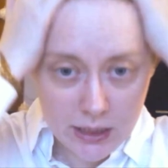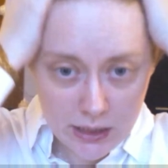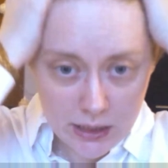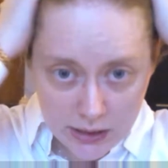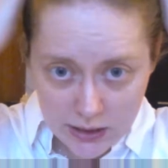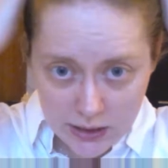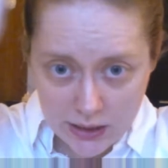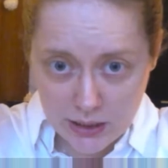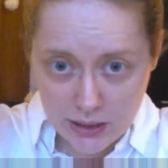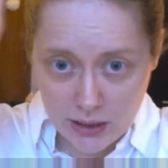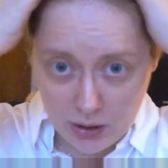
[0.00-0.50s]

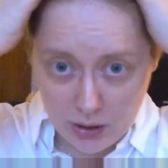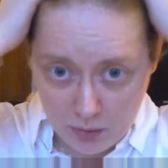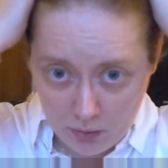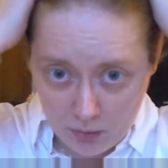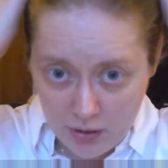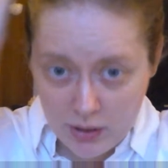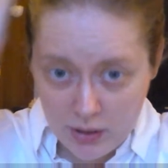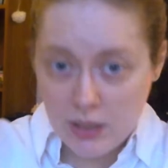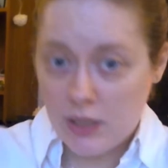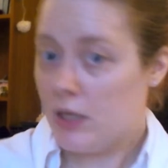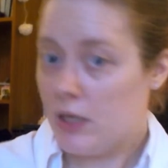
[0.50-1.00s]
So
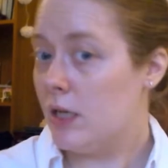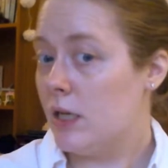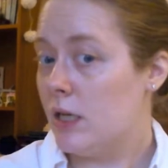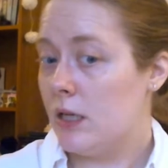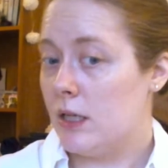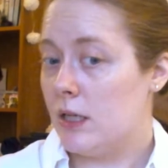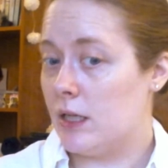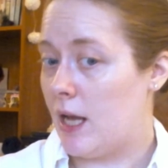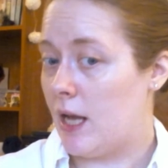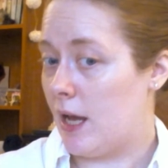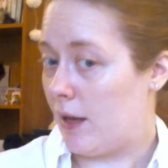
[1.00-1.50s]

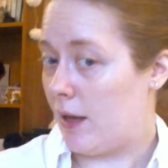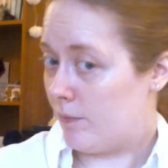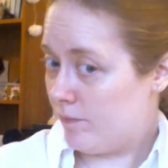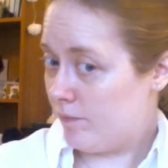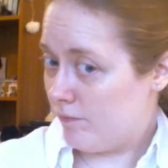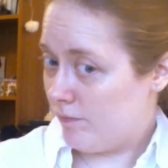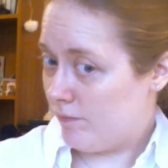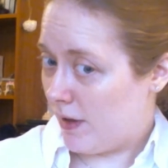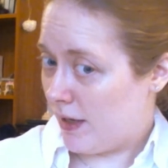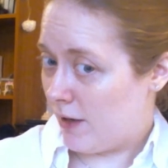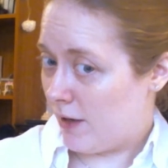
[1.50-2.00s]
yeah,
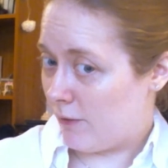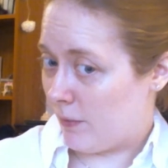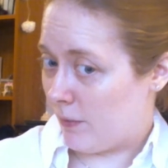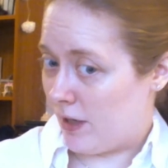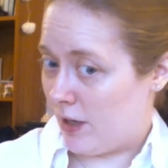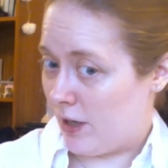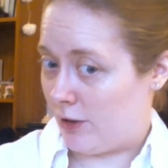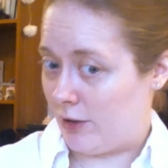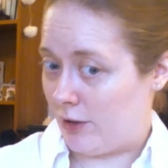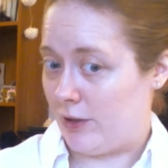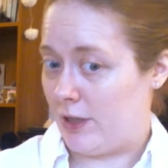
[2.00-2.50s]
I have my
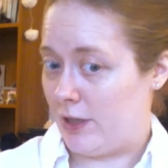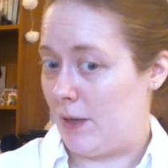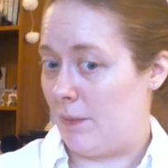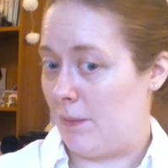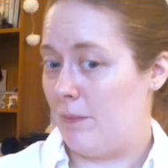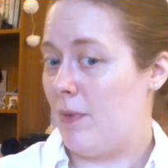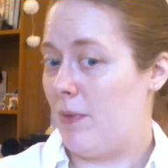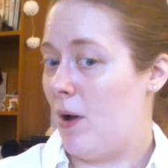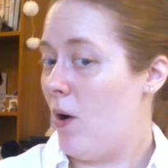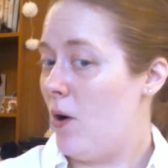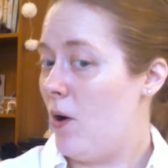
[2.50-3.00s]
hair in a
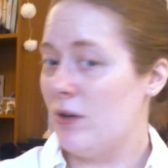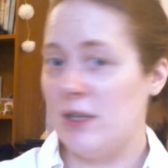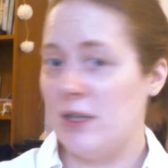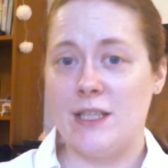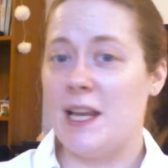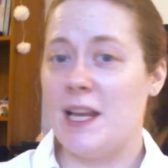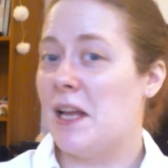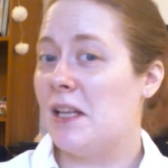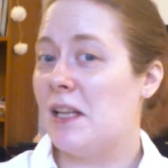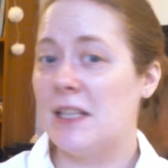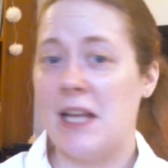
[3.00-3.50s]

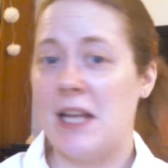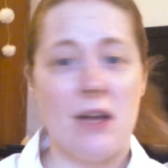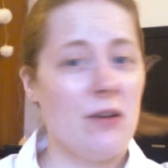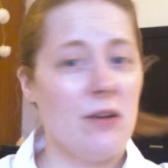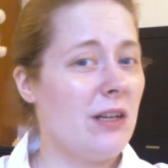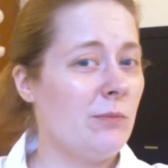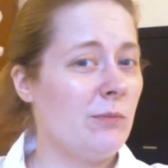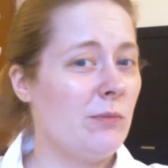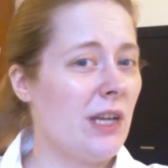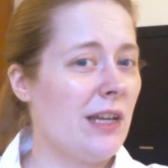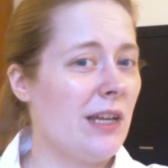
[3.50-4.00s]
ponytail now.
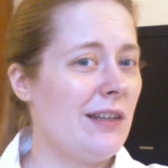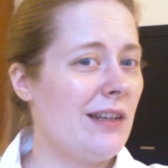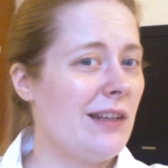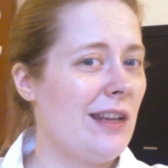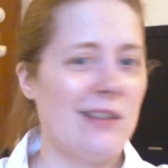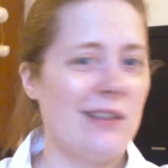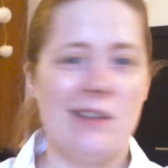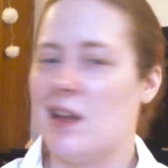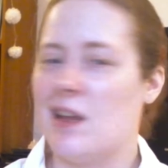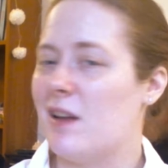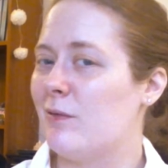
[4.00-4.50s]
I'm getting
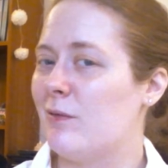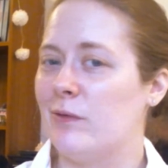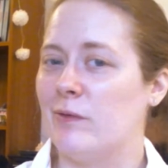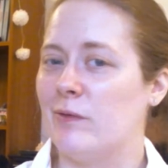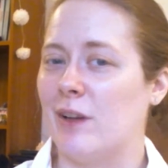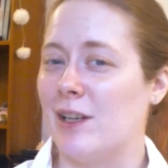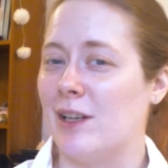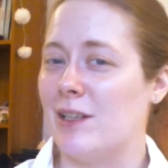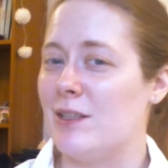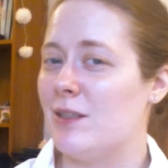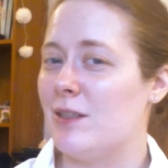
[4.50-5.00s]
into that
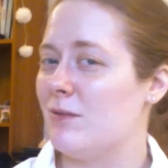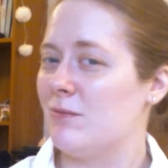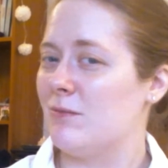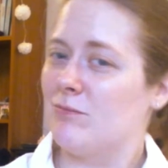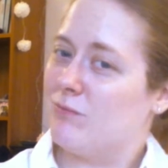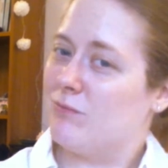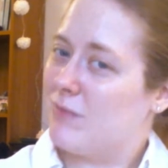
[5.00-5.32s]
phase.